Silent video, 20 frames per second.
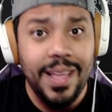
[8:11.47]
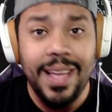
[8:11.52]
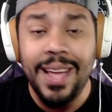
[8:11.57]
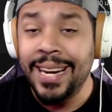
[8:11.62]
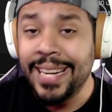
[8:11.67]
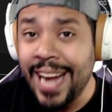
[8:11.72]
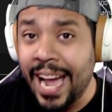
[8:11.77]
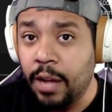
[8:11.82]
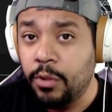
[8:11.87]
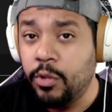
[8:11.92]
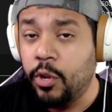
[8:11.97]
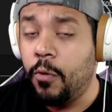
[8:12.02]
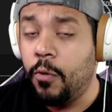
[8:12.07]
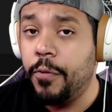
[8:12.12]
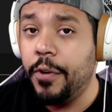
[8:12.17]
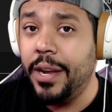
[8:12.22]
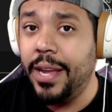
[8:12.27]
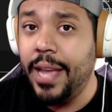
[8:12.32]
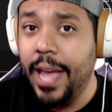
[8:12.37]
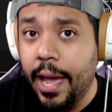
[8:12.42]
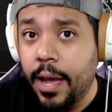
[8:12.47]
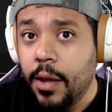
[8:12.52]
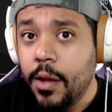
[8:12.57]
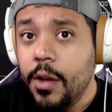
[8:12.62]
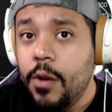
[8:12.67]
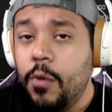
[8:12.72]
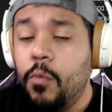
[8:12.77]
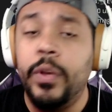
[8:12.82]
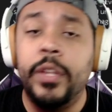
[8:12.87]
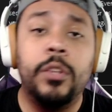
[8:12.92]
Now, don't forget,
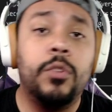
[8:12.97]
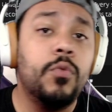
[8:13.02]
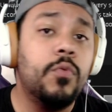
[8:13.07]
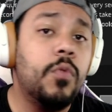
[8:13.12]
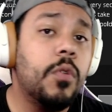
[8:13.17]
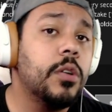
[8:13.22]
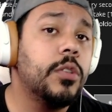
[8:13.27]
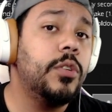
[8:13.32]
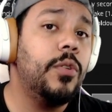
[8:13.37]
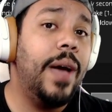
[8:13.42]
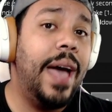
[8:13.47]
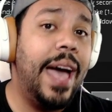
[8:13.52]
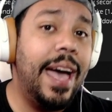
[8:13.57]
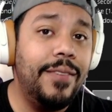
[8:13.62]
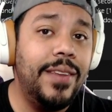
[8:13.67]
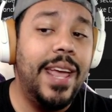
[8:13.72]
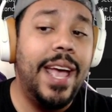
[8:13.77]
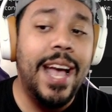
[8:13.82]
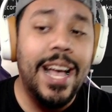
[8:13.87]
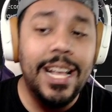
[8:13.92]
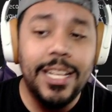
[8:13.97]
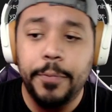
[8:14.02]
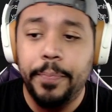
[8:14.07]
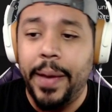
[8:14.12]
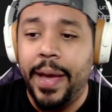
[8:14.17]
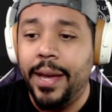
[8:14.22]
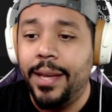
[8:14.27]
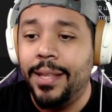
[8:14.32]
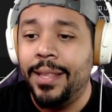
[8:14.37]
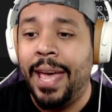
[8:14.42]
we do also have an
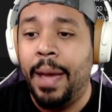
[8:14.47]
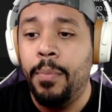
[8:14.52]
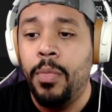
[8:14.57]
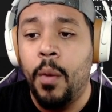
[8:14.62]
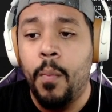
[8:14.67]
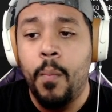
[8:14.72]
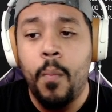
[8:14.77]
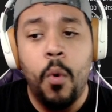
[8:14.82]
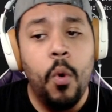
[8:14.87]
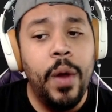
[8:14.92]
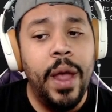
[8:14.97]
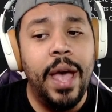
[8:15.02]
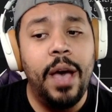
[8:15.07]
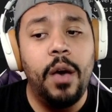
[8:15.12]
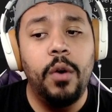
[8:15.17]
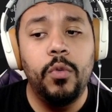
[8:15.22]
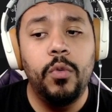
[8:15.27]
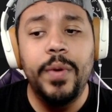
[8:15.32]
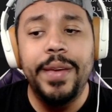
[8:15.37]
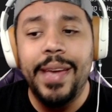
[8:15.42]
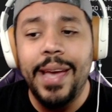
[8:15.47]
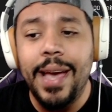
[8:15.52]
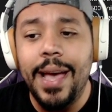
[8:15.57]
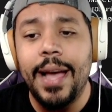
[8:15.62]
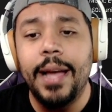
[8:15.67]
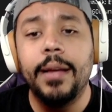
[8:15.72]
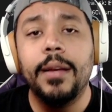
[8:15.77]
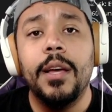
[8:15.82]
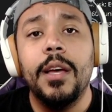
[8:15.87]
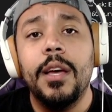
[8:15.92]
aspect that the more health we
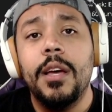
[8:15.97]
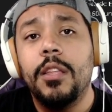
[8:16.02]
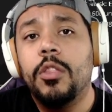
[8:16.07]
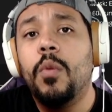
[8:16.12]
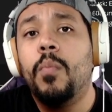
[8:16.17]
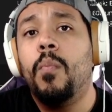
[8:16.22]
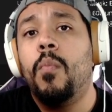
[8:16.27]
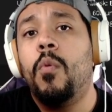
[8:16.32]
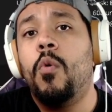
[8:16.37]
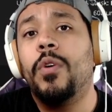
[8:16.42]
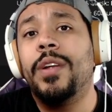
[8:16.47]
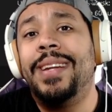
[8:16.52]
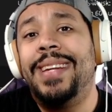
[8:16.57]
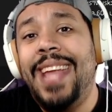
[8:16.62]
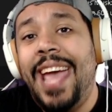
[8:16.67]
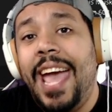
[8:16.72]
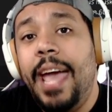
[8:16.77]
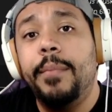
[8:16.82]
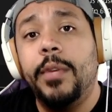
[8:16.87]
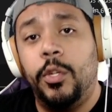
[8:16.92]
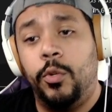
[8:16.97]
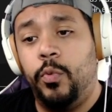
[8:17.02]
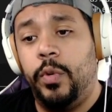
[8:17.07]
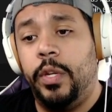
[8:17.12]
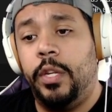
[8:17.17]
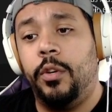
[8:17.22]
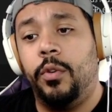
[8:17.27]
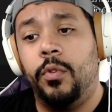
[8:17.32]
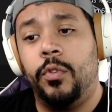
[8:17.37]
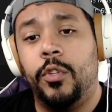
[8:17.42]
got, the more damage we
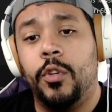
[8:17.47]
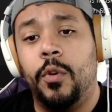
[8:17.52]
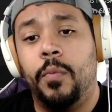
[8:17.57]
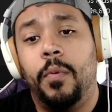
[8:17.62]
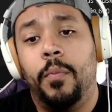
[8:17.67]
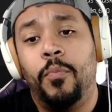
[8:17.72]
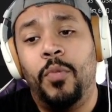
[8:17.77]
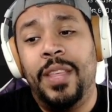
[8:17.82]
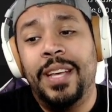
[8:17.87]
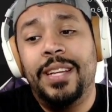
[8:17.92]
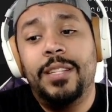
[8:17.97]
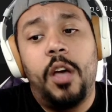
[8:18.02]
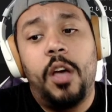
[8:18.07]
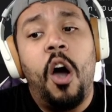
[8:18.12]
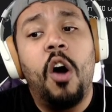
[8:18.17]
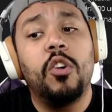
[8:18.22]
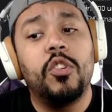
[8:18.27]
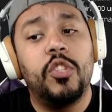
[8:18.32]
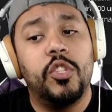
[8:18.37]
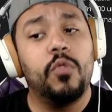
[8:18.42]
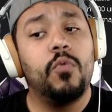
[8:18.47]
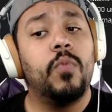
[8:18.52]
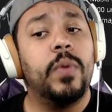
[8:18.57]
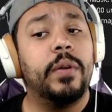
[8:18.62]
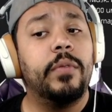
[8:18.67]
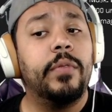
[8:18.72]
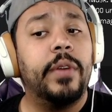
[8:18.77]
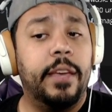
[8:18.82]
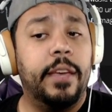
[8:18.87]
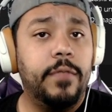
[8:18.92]
do. So this also
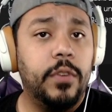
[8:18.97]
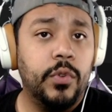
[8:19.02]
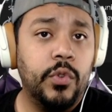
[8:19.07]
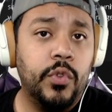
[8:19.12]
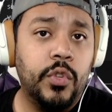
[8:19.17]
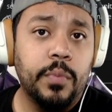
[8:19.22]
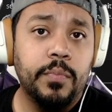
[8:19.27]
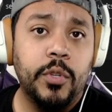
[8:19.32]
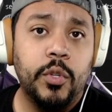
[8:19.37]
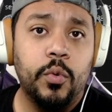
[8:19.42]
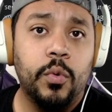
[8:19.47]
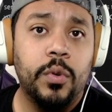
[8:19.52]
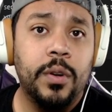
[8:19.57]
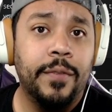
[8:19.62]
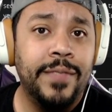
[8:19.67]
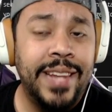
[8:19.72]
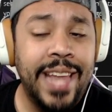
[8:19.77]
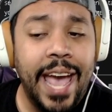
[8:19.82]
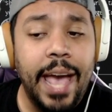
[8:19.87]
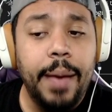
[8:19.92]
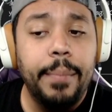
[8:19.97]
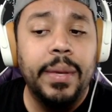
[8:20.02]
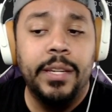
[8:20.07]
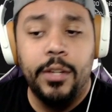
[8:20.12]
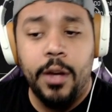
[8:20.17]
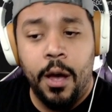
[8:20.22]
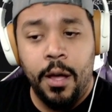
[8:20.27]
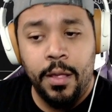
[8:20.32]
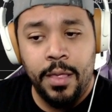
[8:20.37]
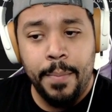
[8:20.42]
will give you some sort of damage
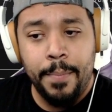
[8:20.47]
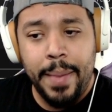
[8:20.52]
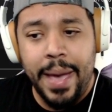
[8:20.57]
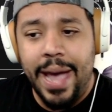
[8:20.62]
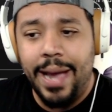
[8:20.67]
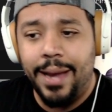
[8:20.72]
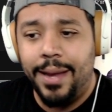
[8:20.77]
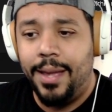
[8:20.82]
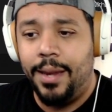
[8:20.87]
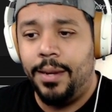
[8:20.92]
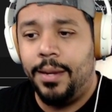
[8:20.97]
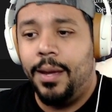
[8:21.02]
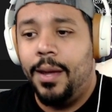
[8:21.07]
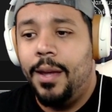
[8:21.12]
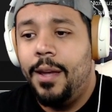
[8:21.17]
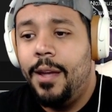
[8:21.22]
on the back end.